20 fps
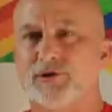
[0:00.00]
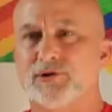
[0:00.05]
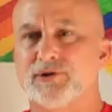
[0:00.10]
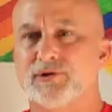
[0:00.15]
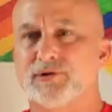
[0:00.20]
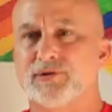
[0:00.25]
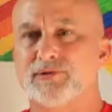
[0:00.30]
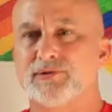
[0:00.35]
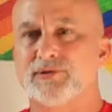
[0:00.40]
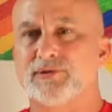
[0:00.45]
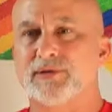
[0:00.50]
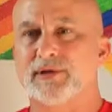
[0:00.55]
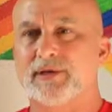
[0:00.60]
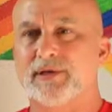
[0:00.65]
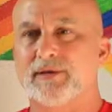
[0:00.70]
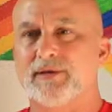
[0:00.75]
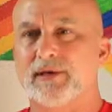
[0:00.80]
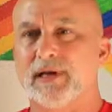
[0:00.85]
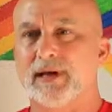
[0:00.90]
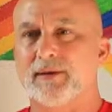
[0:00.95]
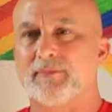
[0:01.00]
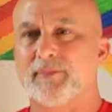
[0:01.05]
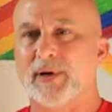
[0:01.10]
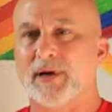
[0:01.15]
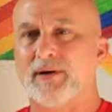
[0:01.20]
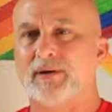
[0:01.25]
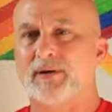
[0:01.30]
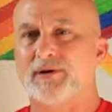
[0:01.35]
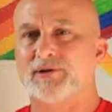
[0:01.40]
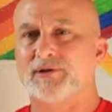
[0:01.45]
You see that
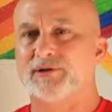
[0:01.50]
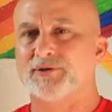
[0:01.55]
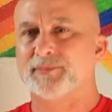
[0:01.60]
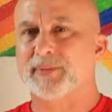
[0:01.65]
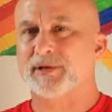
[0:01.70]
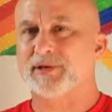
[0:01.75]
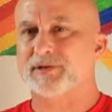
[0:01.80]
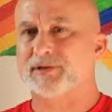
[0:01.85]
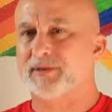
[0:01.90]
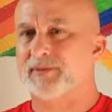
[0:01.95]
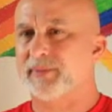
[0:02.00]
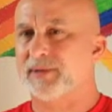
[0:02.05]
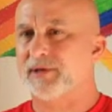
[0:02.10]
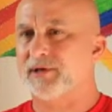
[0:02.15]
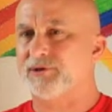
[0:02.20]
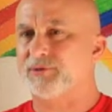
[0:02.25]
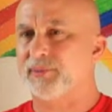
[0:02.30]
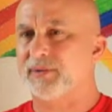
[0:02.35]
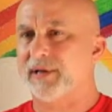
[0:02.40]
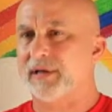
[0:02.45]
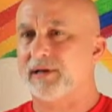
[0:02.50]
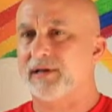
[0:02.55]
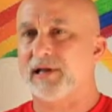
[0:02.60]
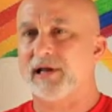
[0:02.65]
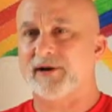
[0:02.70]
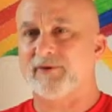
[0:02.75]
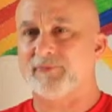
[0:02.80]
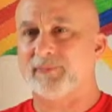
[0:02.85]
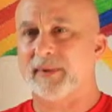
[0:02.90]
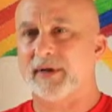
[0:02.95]
parents, especially parents without a
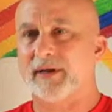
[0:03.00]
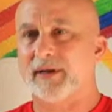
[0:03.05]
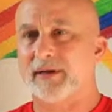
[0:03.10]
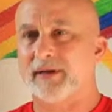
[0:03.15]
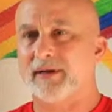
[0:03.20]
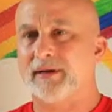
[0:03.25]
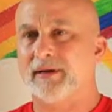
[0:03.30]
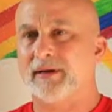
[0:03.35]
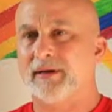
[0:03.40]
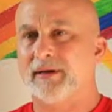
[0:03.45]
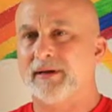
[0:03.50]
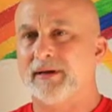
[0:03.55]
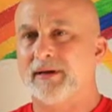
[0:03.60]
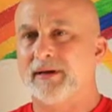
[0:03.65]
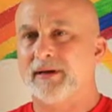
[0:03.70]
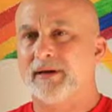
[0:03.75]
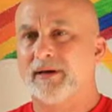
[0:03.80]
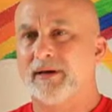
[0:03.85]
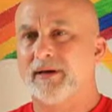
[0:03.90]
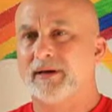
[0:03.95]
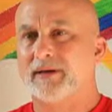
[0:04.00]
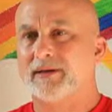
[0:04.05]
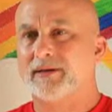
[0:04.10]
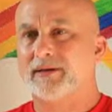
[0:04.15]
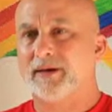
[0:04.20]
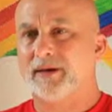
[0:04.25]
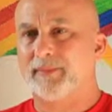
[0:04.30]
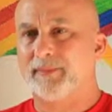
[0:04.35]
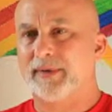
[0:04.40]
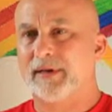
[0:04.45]
lot of money, uh,
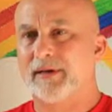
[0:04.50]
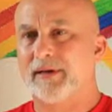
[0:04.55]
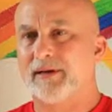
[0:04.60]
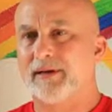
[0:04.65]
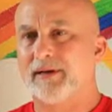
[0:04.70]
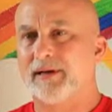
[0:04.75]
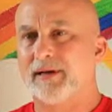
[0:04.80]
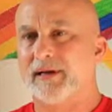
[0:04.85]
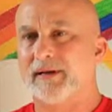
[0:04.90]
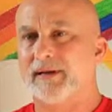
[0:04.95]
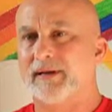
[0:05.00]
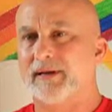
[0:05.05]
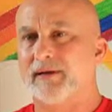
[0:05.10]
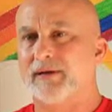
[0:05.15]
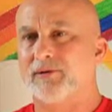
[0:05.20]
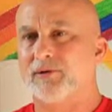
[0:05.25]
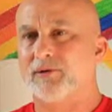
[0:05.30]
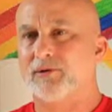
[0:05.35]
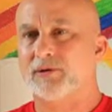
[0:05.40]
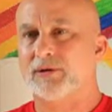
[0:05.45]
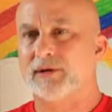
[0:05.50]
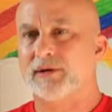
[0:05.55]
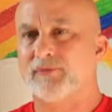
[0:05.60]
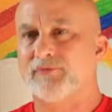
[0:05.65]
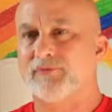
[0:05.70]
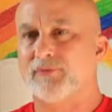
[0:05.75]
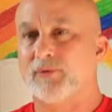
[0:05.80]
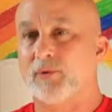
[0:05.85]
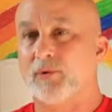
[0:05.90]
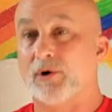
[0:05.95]
come in and they're looking
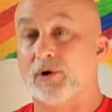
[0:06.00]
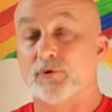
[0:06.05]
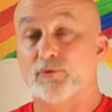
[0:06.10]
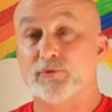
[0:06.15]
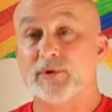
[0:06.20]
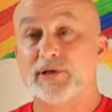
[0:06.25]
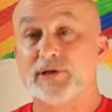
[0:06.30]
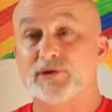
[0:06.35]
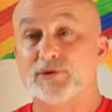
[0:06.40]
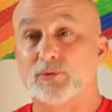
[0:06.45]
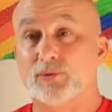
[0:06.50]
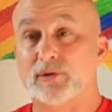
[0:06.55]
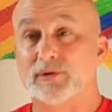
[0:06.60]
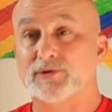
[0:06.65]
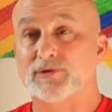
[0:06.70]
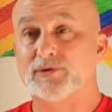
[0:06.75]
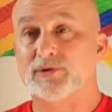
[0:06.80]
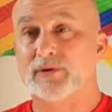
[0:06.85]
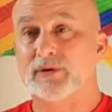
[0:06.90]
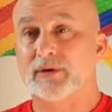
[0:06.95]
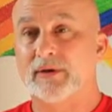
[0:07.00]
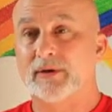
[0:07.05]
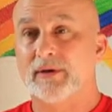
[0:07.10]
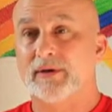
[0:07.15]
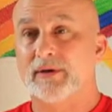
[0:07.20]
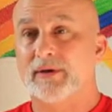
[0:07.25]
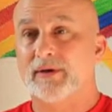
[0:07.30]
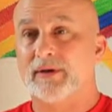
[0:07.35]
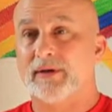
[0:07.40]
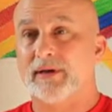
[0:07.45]
for a resource
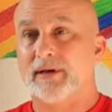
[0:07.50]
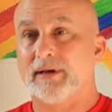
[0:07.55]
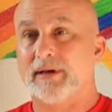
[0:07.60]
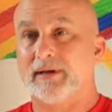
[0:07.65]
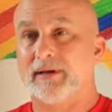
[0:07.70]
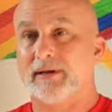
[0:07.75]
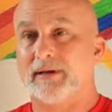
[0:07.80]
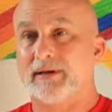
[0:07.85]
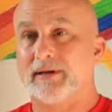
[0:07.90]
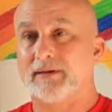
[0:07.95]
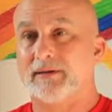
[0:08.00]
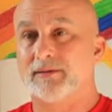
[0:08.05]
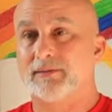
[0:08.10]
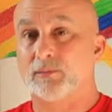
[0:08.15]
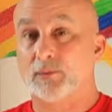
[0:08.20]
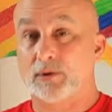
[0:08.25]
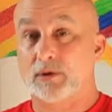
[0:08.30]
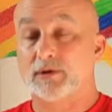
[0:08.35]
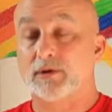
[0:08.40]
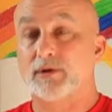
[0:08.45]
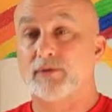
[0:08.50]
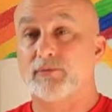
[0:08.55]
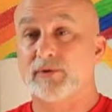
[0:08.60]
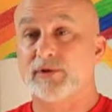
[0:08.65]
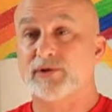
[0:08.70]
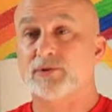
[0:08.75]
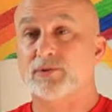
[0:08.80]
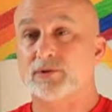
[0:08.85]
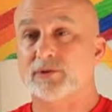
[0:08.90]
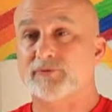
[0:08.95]
and we're a good
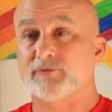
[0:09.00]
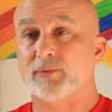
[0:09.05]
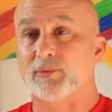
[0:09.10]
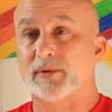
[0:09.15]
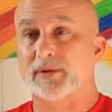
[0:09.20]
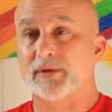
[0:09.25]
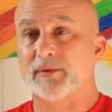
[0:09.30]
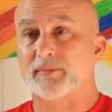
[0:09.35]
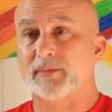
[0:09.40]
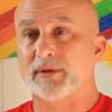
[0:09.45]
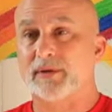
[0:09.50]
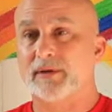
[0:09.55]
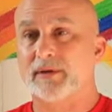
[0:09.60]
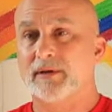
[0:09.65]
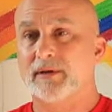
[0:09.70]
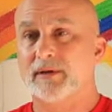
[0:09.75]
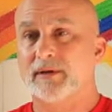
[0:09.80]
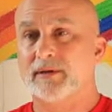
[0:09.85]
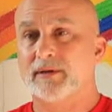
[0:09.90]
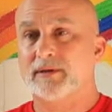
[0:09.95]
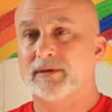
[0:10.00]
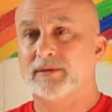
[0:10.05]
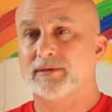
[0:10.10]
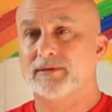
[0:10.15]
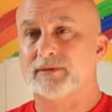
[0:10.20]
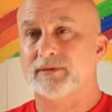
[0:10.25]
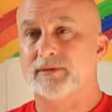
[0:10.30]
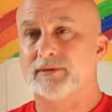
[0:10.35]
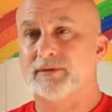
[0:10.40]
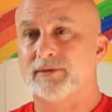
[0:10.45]
resource for them.
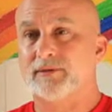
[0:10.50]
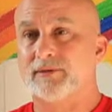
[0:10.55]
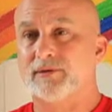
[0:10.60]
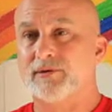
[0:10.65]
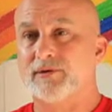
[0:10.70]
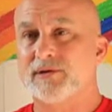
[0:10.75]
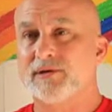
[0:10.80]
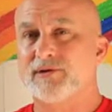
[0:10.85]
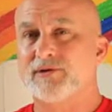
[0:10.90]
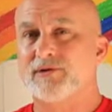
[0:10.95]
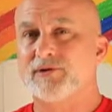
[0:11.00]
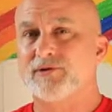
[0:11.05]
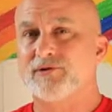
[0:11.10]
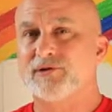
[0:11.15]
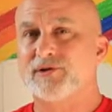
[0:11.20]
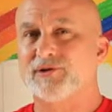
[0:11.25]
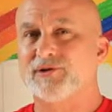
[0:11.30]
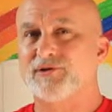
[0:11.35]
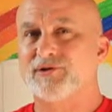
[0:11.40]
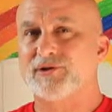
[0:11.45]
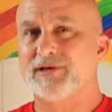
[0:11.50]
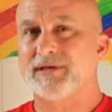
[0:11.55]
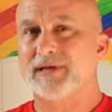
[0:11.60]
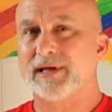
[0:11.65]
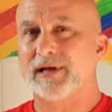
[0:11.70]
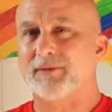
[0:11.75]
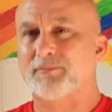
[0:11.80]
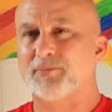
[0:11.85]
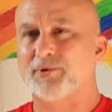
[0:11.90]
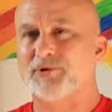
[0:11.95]
So you can, you can see
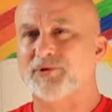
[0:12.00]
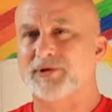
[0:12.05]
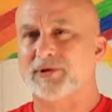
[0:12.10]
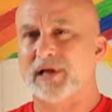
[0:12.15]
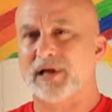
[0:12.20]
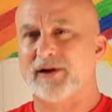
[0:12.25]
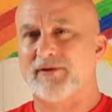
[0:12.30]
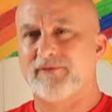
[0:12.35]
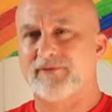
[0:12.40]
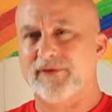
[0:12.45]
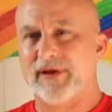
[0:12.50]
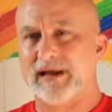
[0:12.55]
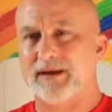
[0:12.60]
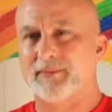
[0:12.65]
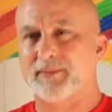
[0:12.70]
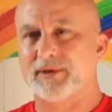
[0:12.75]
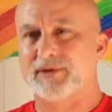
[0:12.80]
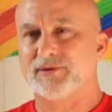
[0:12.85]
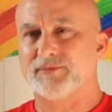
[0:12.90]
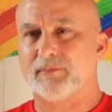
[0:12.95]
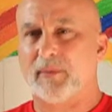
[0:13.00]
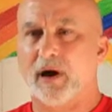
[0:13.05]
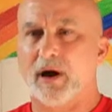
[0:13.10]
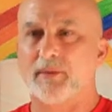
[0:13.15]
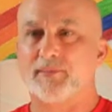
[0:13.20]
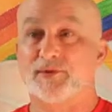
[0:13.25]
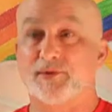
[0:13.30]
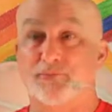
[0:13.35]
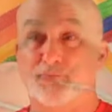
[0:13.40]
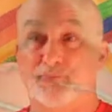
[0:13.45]
that it puts a lot of families, moms in